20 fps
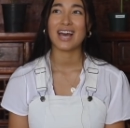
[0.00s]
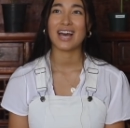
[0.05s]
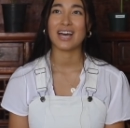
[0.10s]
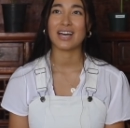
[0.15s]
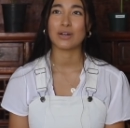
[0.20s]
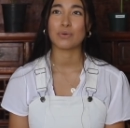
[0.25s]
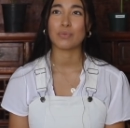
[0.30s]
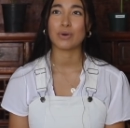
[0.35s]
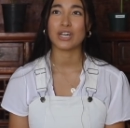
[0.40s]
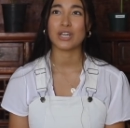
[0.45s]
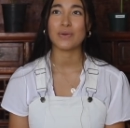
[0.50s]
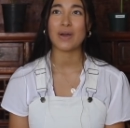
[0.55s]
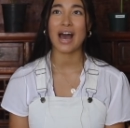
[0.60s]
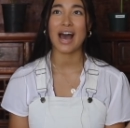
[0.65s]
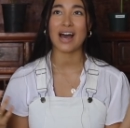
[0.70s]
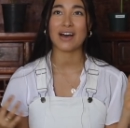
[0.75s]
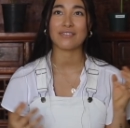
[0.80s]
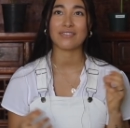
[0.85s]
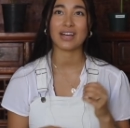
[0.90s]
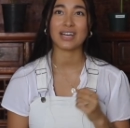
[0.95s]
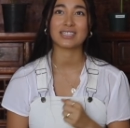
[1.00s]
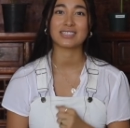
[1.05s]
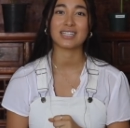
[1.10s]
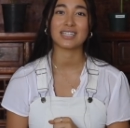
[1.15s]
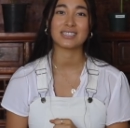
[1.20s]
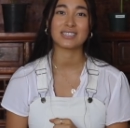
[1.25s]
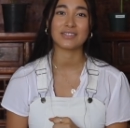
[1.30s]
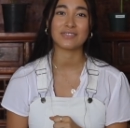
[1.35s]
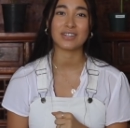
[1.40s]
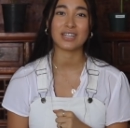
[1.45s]
And when you have that
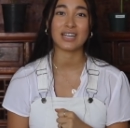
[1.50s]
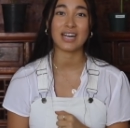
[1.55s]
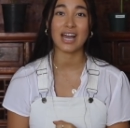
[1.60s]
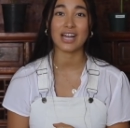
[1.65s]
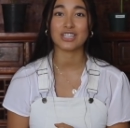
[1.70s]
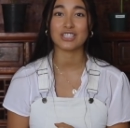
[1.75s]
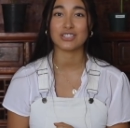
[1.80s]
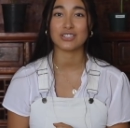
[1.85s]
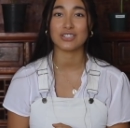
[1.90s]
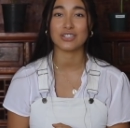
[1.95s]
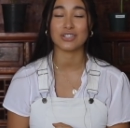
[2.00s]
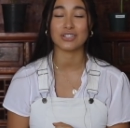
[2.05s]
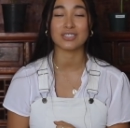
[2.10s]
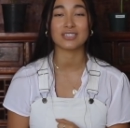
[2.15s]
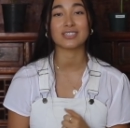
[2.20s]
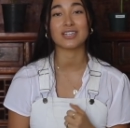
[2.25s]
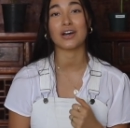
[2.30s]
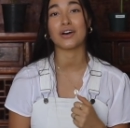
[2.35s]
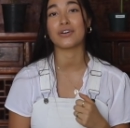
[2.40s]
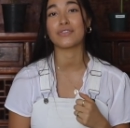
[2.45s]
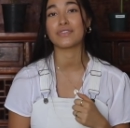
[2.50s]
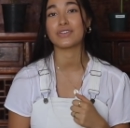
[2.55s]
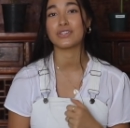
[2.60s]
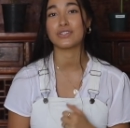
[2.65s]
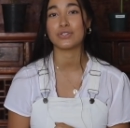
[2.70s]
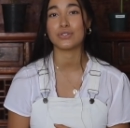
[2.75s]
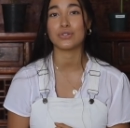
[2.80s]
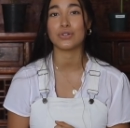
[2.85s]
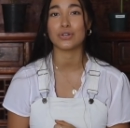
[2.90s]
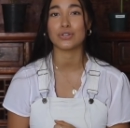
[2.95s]
sense of connection to yourself
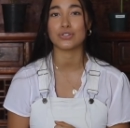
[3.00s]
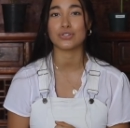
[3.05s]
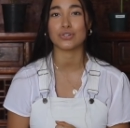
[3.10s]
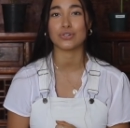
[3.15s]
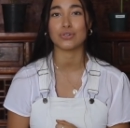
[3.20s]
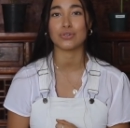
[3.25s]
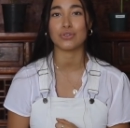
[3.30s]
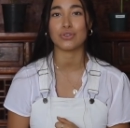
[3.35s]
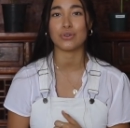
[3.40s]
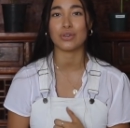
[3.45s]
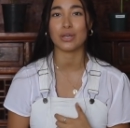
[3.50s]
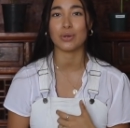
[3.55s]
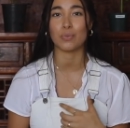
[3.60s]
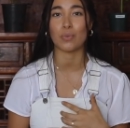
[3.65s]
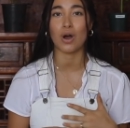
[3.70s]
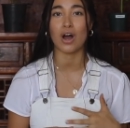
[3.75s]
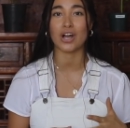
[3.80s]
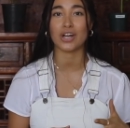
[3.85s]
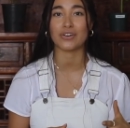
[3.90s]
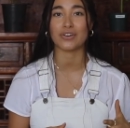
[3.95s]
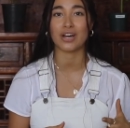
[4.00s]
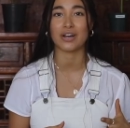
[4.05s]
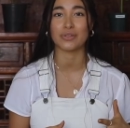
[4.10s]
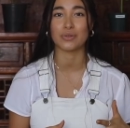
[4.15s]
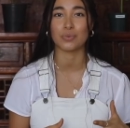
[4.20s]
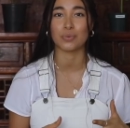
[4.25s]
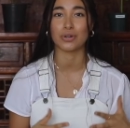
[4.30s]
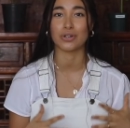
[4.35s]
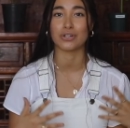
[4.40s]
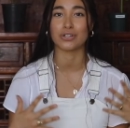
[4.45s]
and to your truth, you can walk
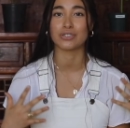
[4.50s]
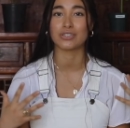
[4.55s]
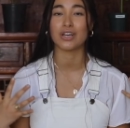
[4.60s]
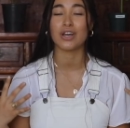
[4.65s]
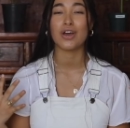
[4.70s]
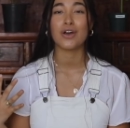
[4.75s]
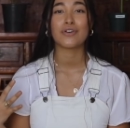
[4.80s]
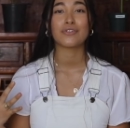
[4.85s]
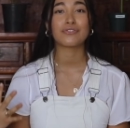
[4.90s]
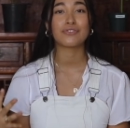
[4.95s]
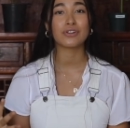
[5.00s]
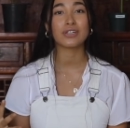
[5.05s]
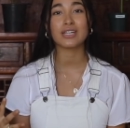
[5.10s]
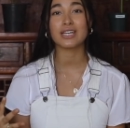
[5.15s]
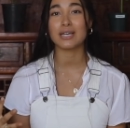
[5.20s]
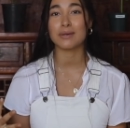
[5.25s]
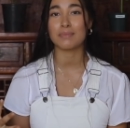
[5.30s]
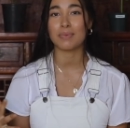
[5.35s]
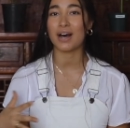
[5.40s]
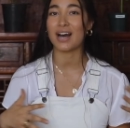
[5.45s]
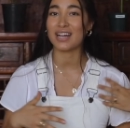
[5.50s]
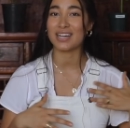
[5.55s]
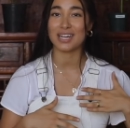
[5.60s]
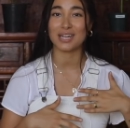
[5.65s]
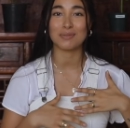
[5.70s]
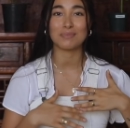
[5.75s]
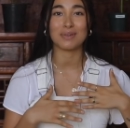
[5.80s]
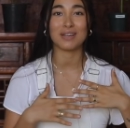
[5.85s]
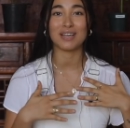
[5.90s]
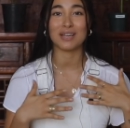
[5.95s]
around the world fully
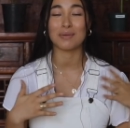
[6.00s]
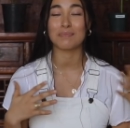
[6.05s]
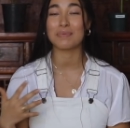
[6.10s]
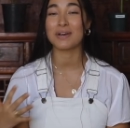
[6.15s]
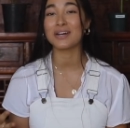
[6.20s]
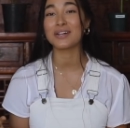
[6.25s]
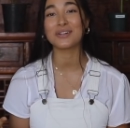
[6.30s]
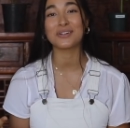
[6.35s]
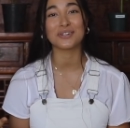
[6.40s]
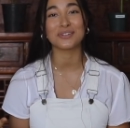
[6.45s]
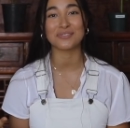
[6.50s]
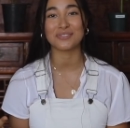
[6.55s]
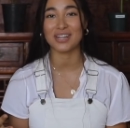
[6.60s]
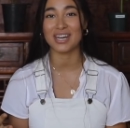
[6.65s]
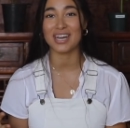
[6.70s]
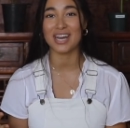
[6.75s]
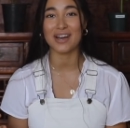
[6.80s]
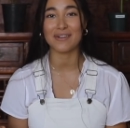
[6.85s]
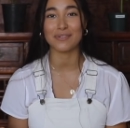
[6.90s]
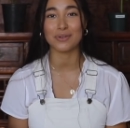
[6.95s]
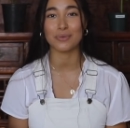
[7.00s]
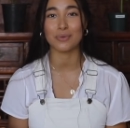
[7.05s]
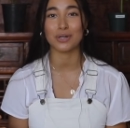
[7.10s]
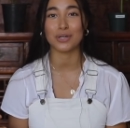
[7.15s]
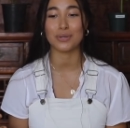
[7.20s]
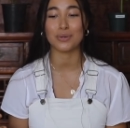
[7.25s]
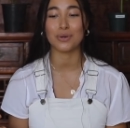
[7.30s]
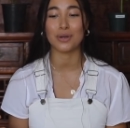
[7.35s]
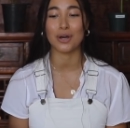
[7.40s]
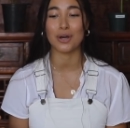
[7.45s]
embodied, being a pillar of light
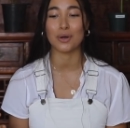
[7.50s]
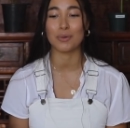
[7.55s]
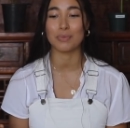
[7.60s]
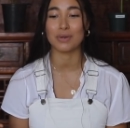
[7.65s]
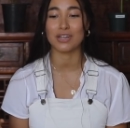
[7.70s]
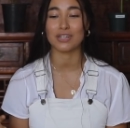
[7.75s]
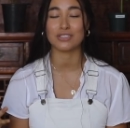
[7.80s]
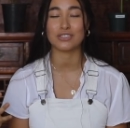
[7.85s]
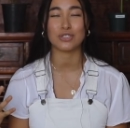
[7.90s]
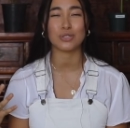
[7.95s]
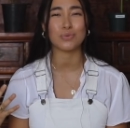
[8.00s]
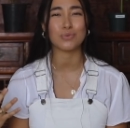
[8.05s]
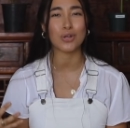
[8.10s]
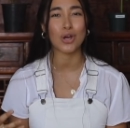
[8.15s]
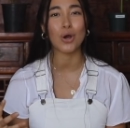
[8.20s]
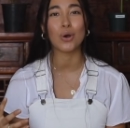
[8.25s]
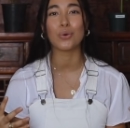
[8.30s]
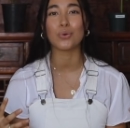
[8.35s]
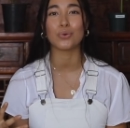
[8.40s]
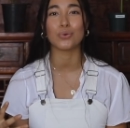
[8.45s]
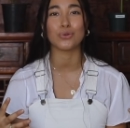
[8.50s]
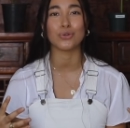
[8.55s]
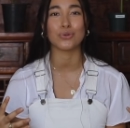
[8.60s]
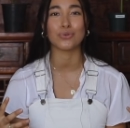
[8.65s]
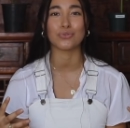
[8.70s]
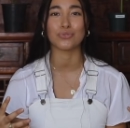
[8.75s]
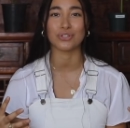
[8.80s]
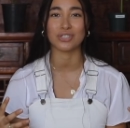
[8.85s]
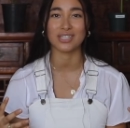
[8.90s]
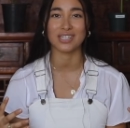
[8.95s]
everywhere you go, because you know who
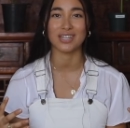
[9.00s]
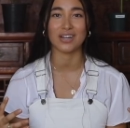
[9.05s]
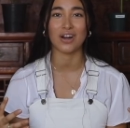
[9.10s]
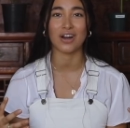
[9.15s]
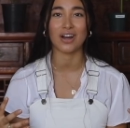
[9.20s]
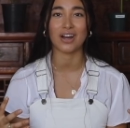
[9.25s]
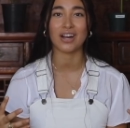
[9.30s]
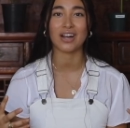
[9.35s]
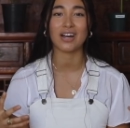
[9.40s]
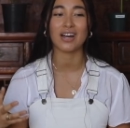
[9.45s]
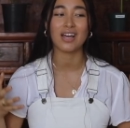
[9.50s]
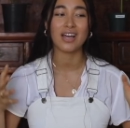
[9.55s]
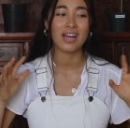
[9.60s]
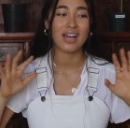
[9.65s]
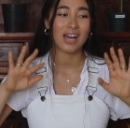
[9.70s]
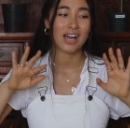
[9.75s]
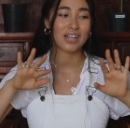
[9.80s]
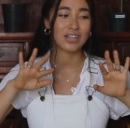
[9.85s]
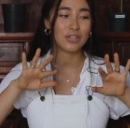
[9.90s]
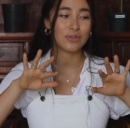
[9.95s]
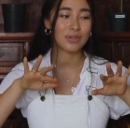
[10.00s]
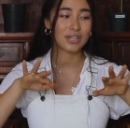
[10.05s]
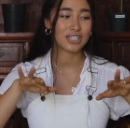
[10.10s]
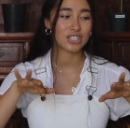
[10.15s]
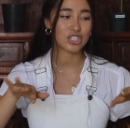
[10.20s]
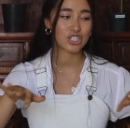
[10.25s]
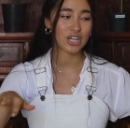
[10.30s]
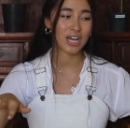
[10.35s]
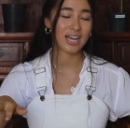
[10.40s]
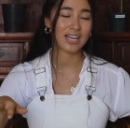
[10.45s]
you really are, and you
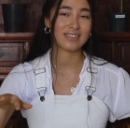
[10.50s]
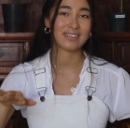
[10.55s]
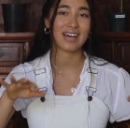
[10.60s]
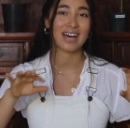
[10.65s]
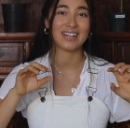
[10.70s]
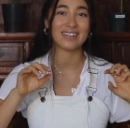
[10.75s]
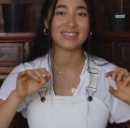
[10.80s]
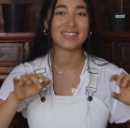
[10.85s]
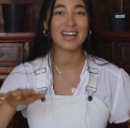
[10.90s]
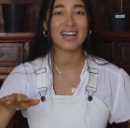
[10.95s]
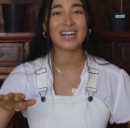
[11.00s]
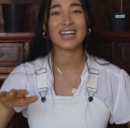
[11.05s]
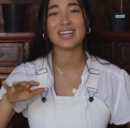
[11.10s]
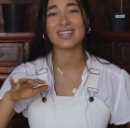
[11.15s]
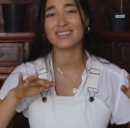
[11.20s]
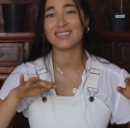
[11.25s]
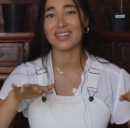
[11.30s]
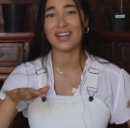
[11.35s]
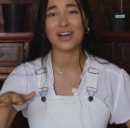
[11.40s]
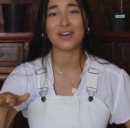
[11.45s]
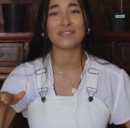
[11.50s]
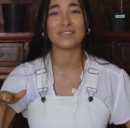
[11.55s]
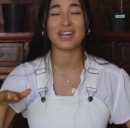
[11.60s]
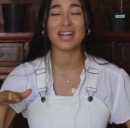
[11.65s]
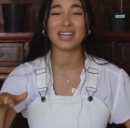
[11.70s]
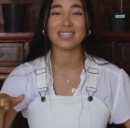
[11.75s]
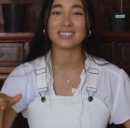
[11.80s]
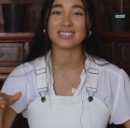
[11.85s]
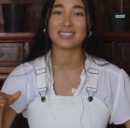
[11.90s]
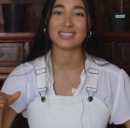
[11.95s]
can shine that light and love
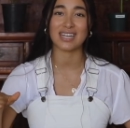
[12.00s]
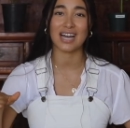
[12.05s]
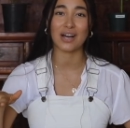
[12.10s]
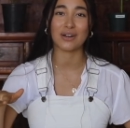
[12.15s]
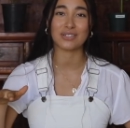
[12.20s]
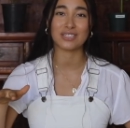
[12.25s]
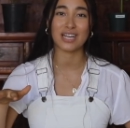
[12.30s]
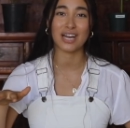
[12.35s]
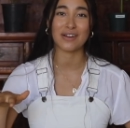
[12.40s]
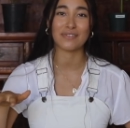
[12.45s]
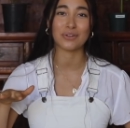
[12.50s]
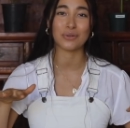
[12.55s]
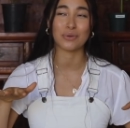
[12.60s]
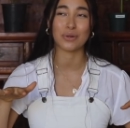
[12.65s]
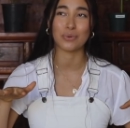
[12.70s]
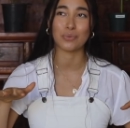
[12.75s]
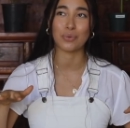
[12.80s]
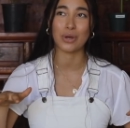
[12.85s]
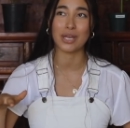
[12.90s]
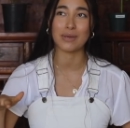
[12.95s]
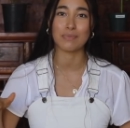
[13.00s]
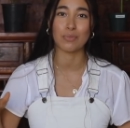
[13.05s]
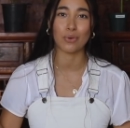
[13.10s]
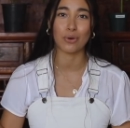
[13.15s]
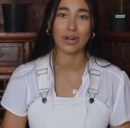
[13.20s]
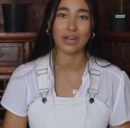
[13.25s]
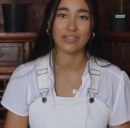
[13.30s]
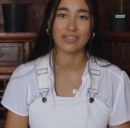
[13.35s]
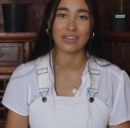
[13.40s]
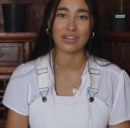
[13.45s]
and essence out to everyone way
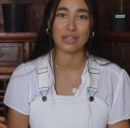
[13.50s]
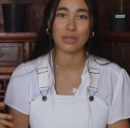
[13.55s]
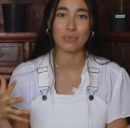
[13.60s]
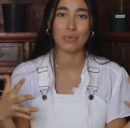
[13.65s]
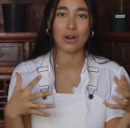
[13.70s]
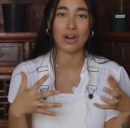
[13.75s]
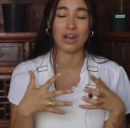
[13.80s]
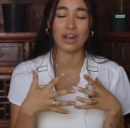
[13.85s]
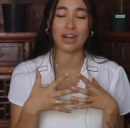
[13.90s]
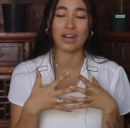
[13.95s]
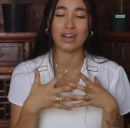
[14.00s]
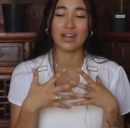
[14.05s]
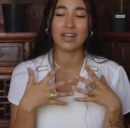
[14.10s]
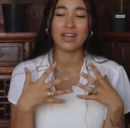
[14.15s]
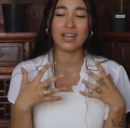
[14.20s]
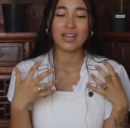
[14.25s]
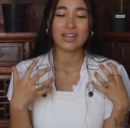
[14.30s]
more than you are